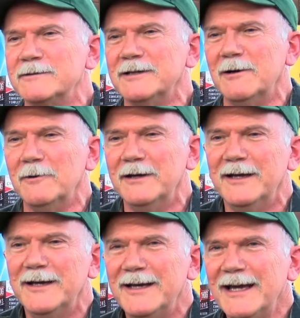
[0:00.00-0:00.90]
song,
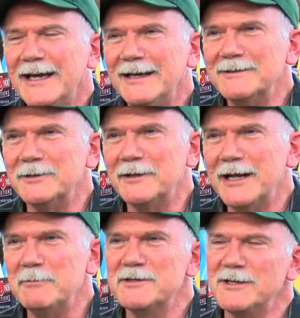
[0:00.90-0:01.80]
and so the
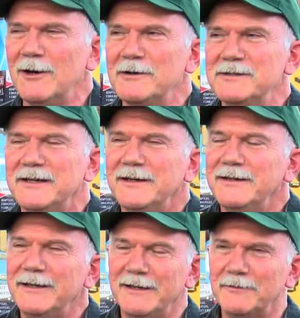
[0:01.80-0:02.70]
name of the song is,
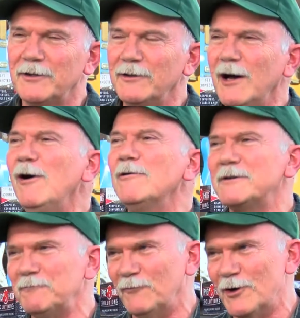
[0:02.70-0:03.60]
the long
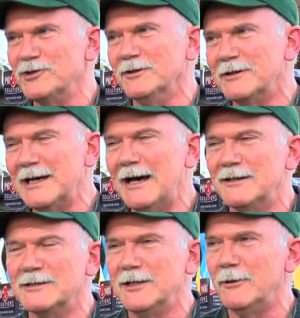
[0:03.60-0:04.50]
version of the title
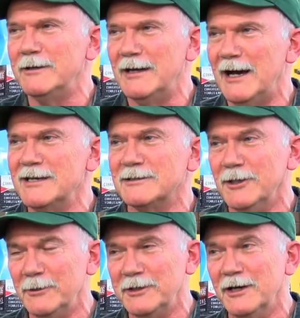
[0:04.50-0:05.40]
is Loaded Dice,
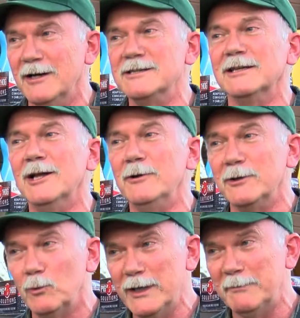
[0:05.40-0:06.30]
Loaded Guns, and
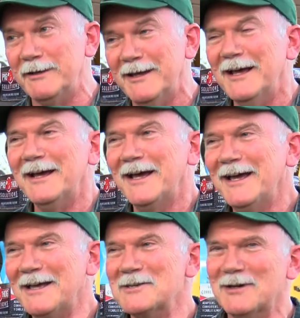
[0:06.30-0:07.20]
Loaded Women,
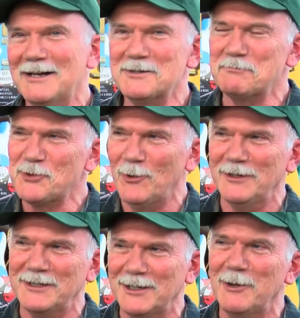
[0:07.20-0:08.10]
and so I just
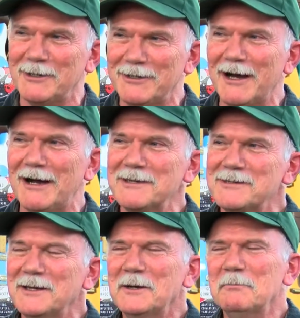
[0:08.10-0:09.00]
shortened it to Loaded Dice.
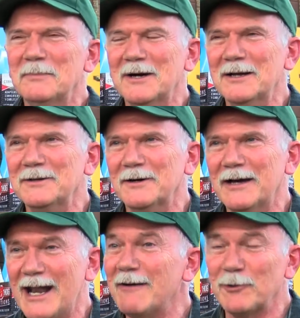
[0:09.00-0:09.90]
But
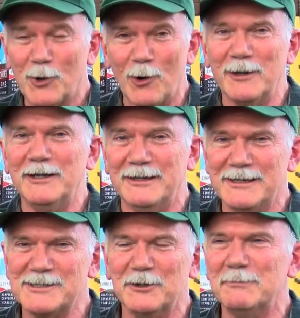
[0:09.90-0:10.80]
and I've recorded it and
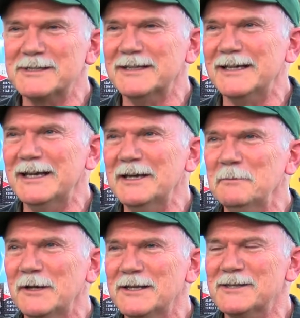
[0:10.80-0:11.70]
it's on my CD,
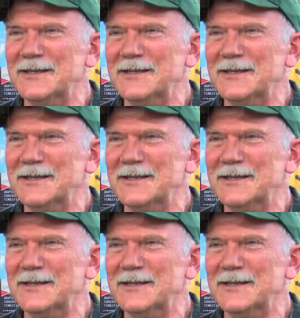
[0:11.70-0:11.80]
but it's